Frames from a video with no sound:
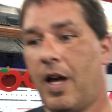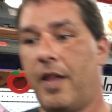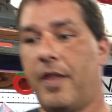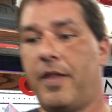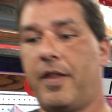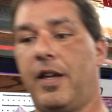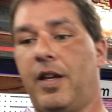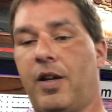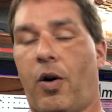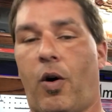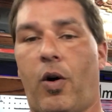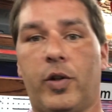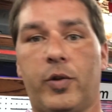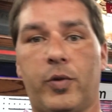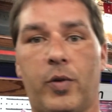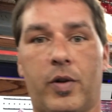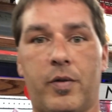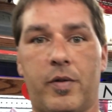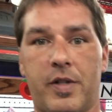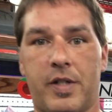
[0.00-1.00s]
The old
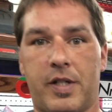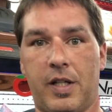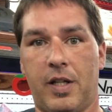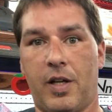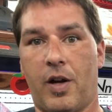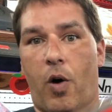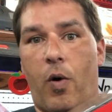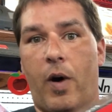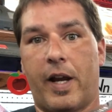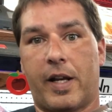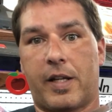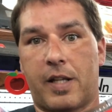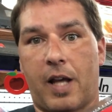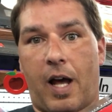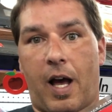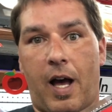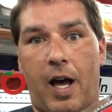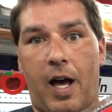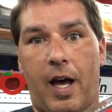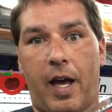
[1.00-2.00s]
one was the
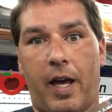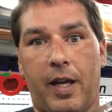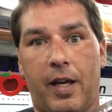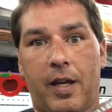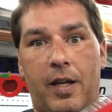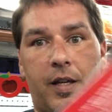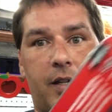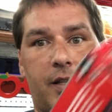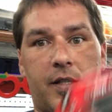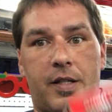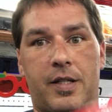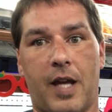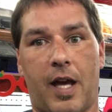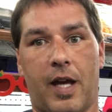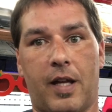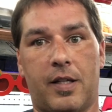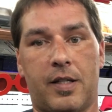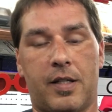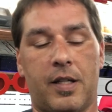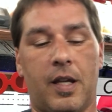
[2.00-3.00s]
OXI
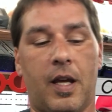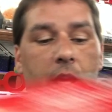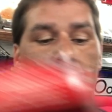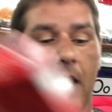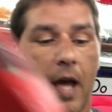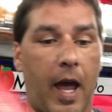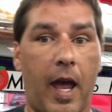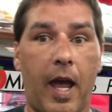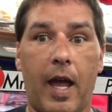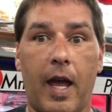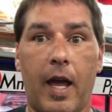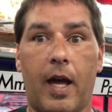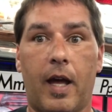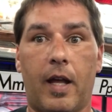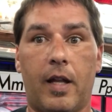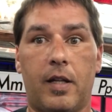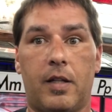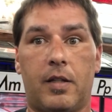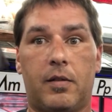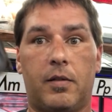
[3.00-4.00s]
sets.
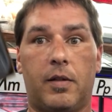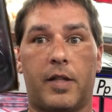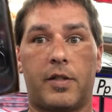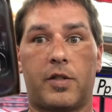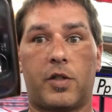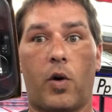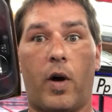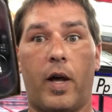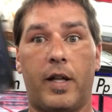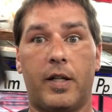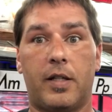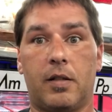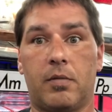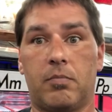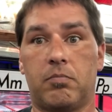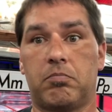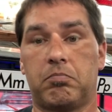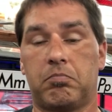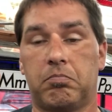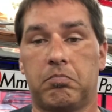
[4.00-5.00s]
And let's go ahead and
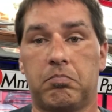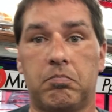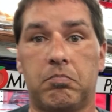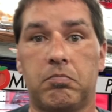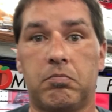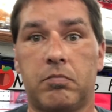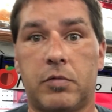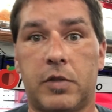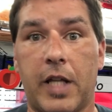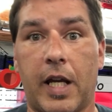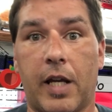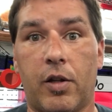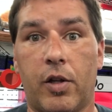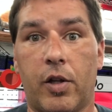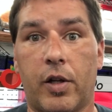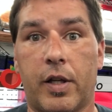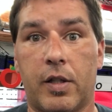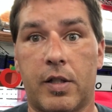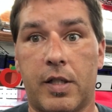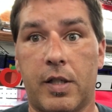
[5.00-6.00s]
take a
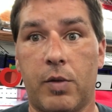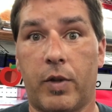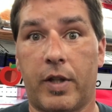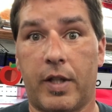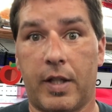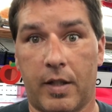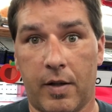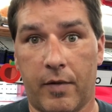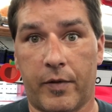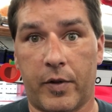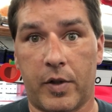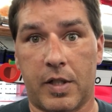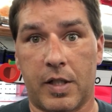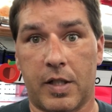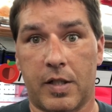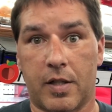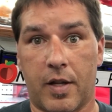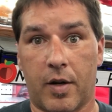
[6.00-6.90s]
look and see what the difference is.